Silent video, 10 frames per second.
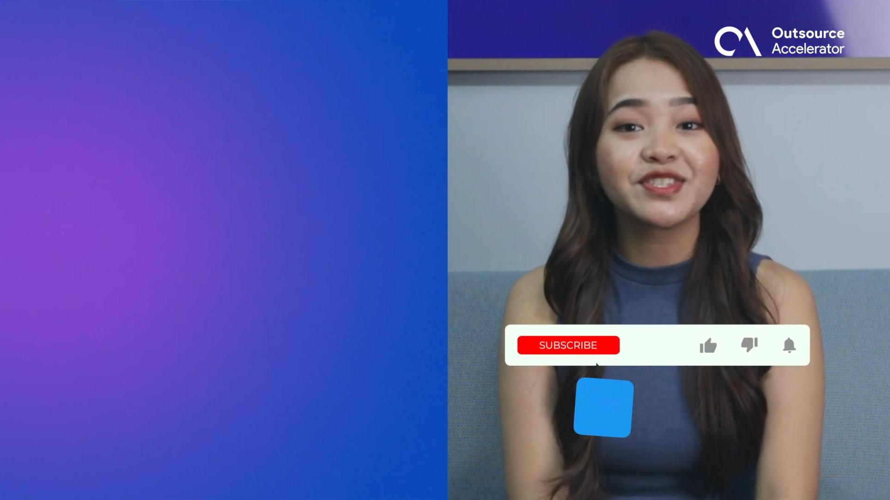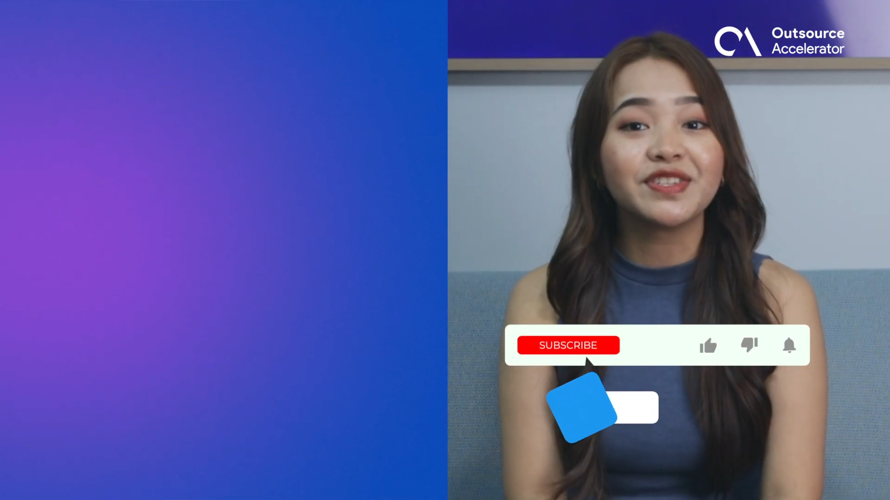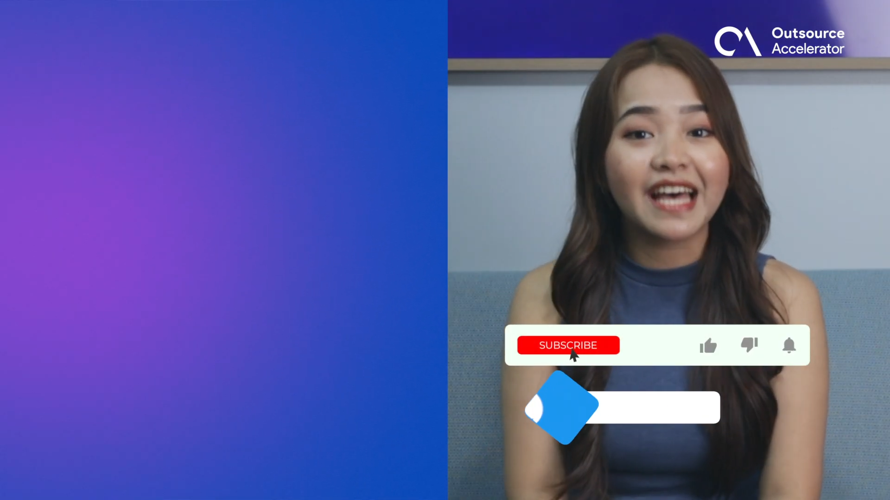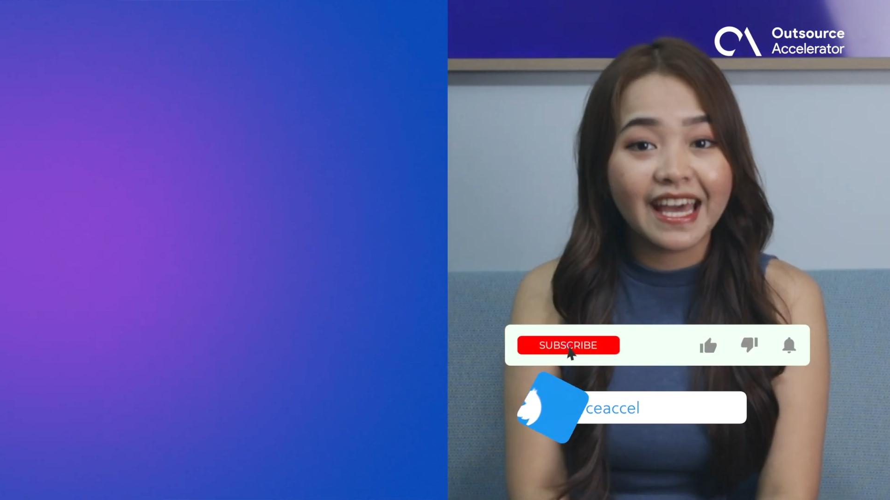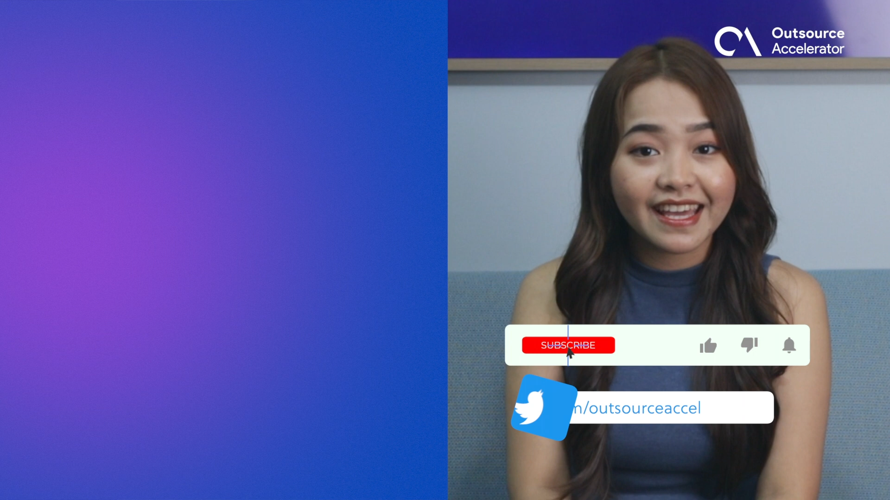to
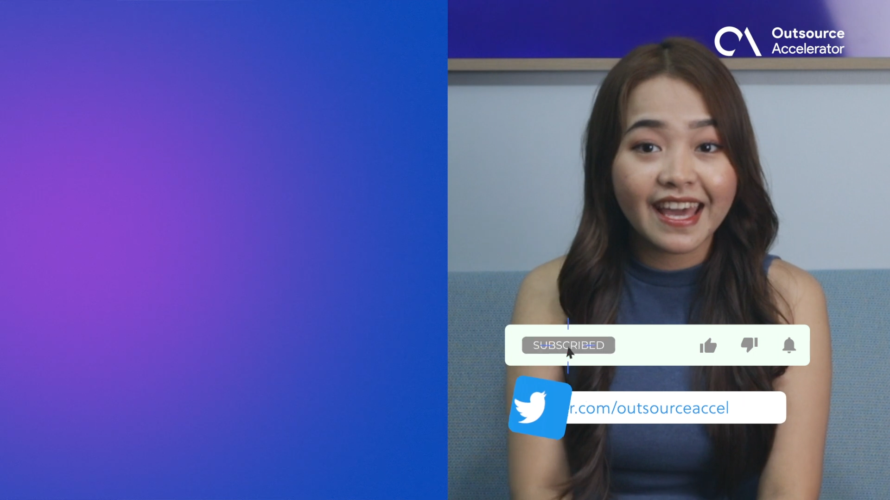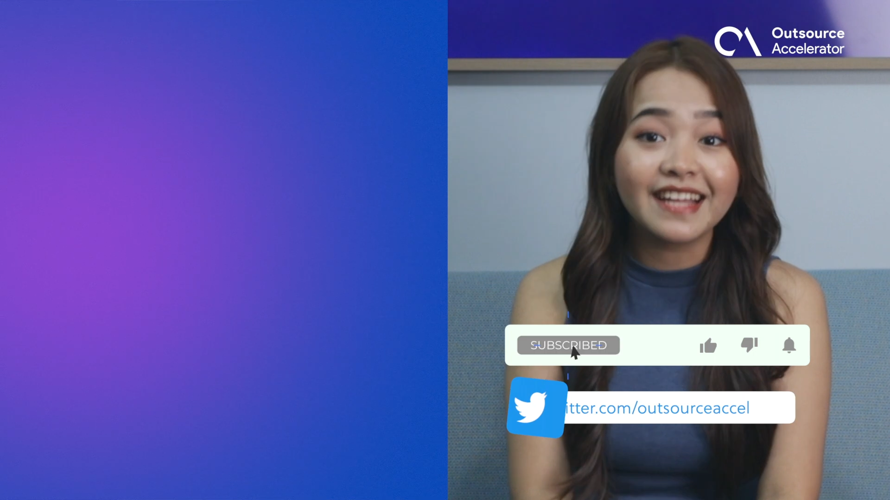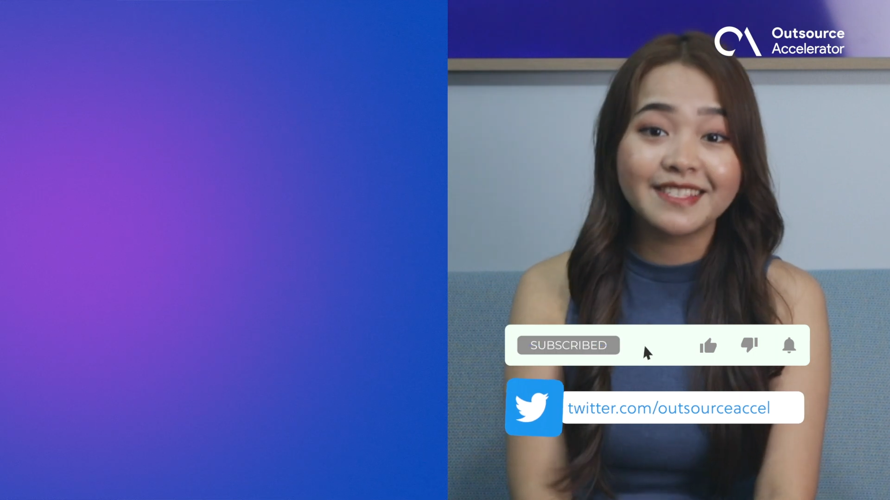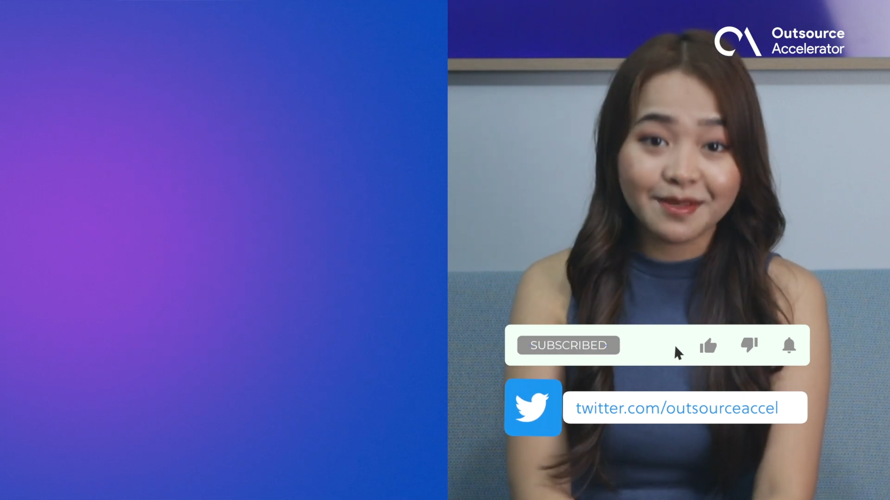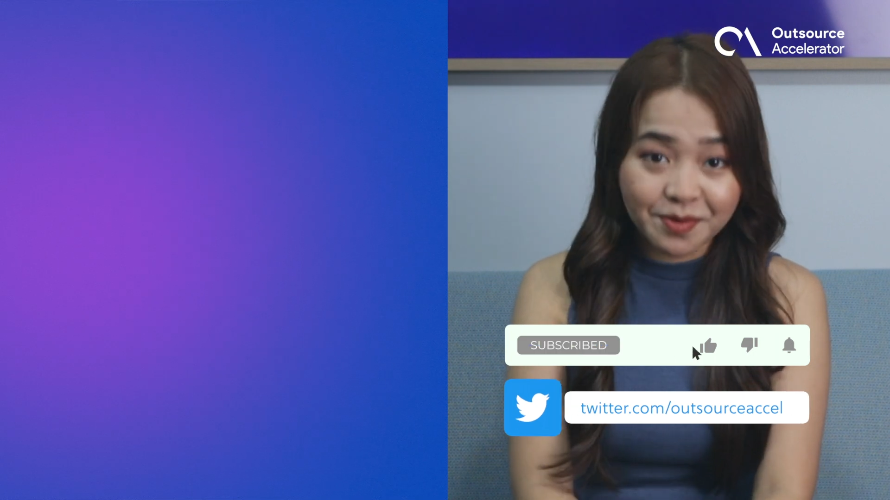like
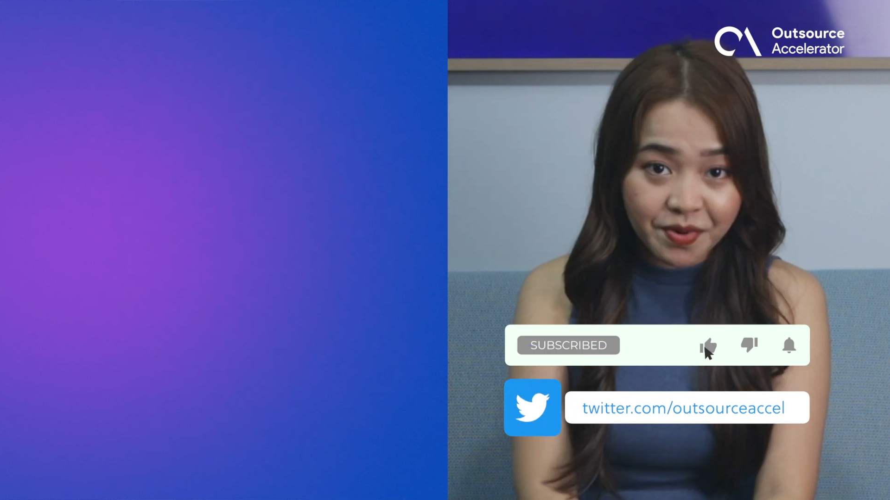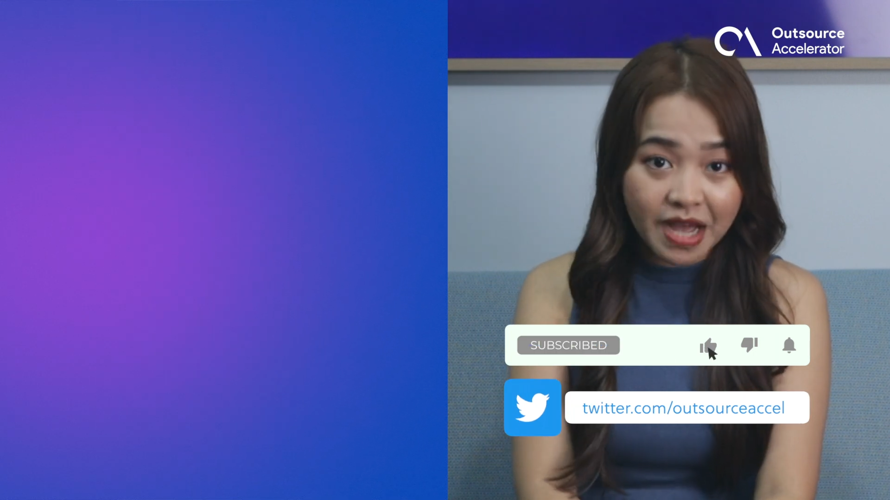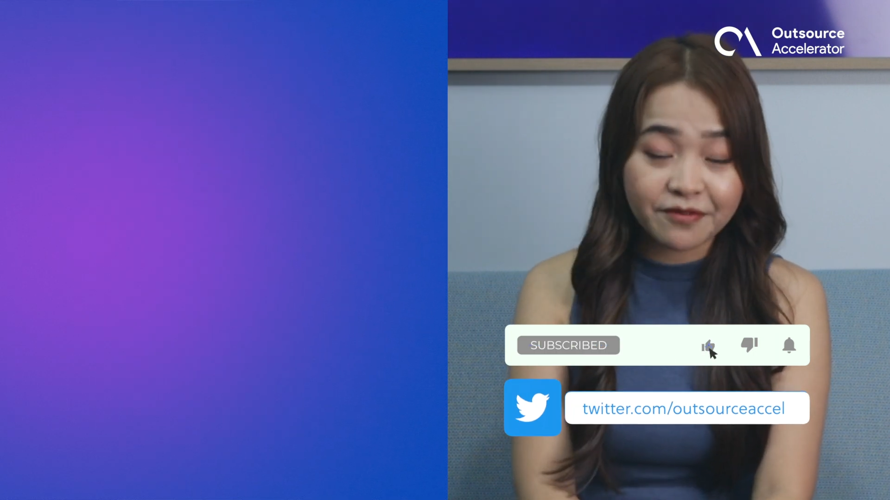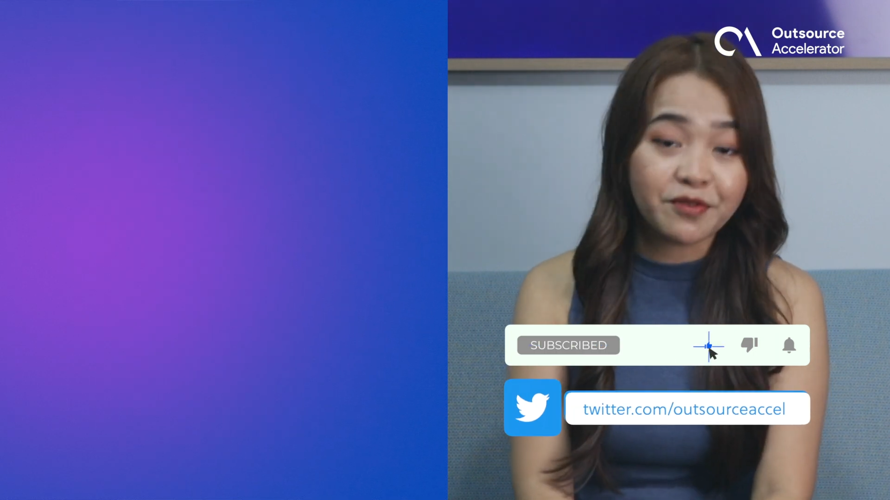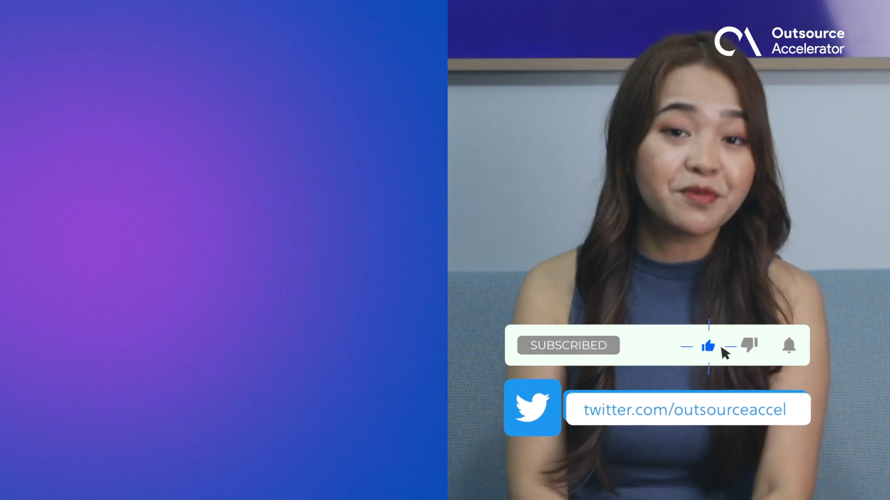and
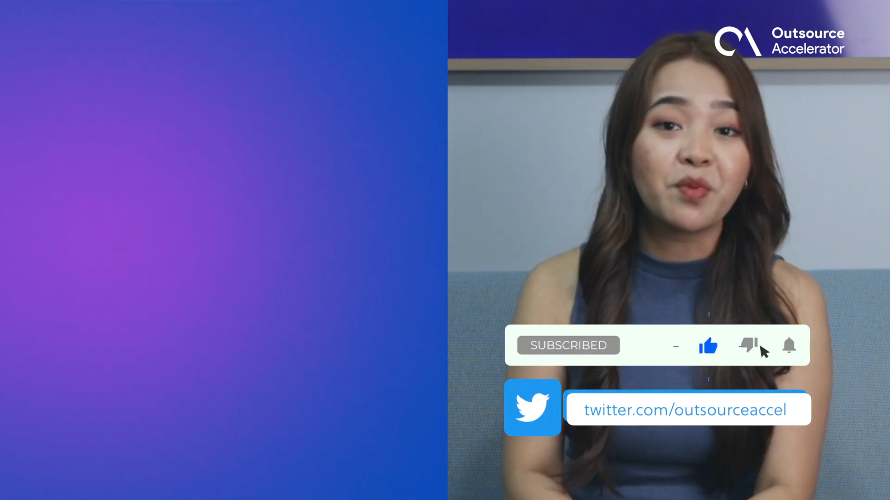subscribe for